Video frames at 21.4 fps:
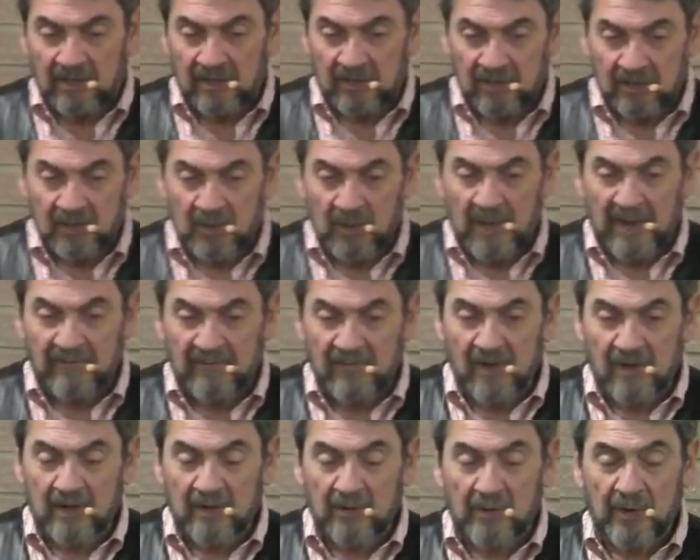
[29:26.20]
you have
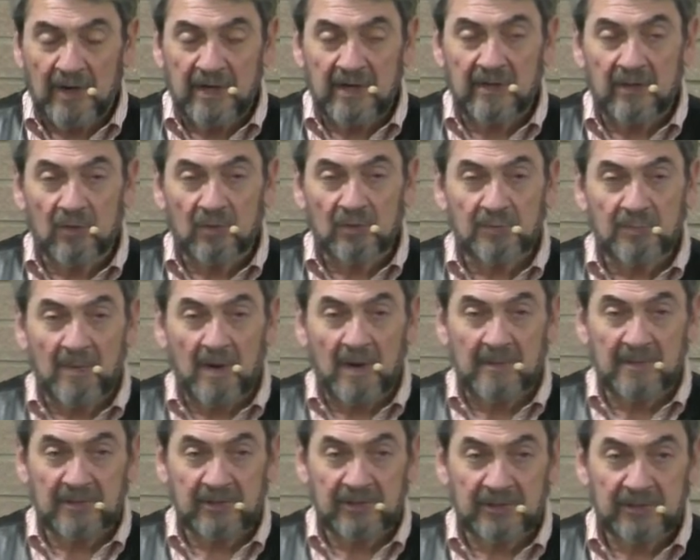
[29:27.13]
not agreed to those
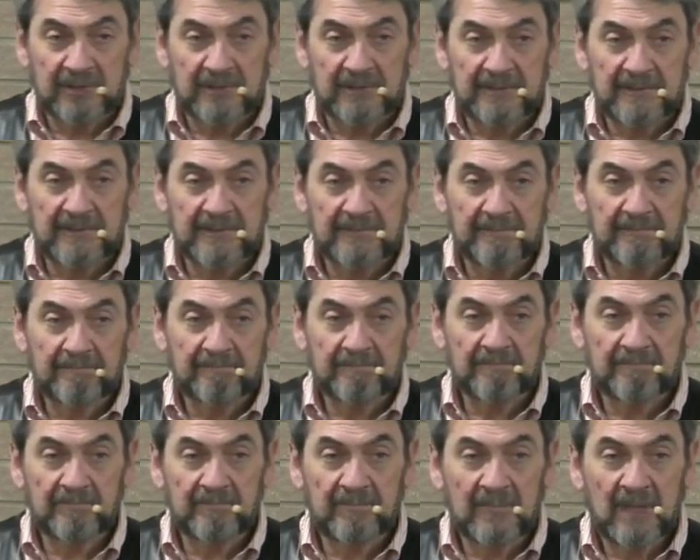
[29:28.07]
promises.
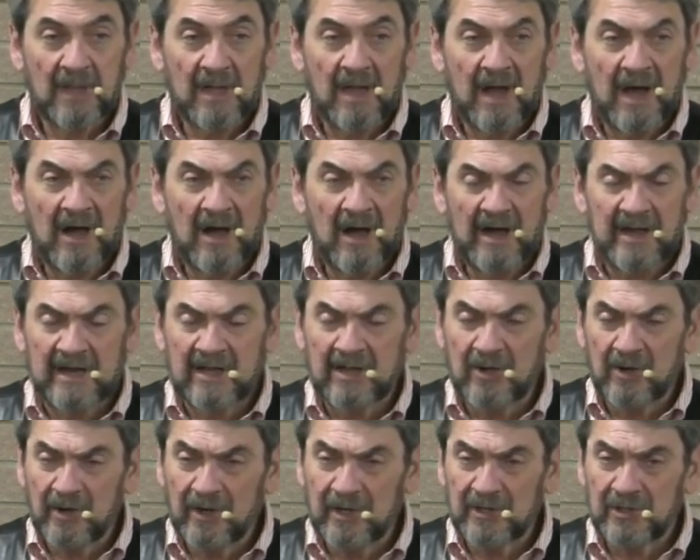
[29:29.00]
I'd
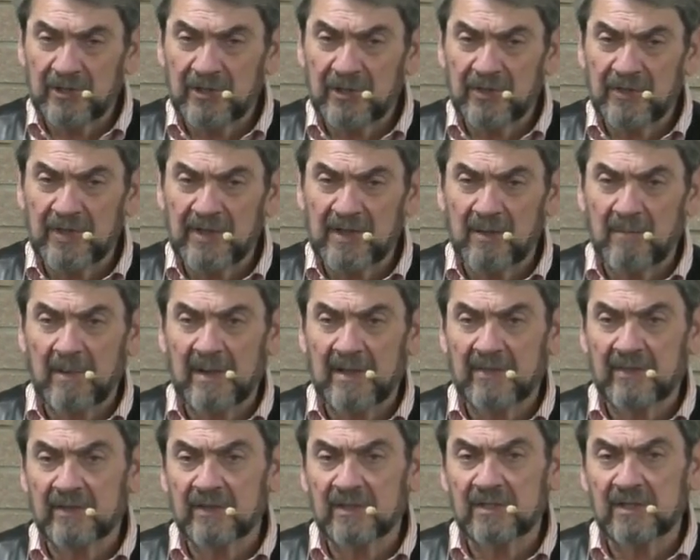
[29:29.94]
encourage you to think
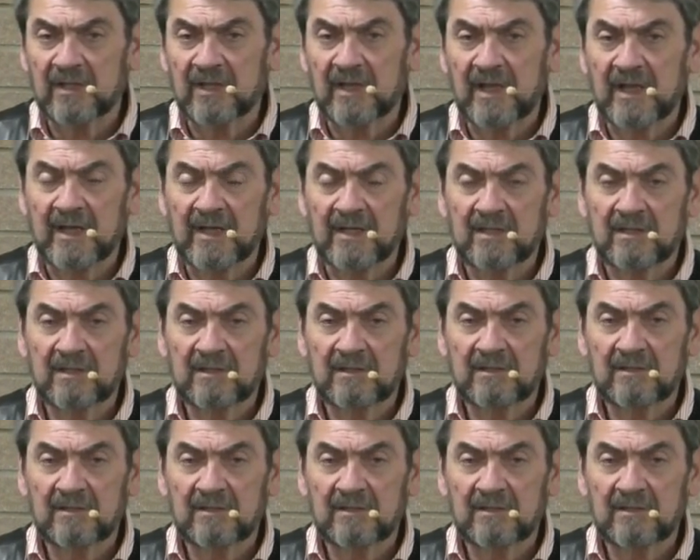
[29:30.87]
about this tonight.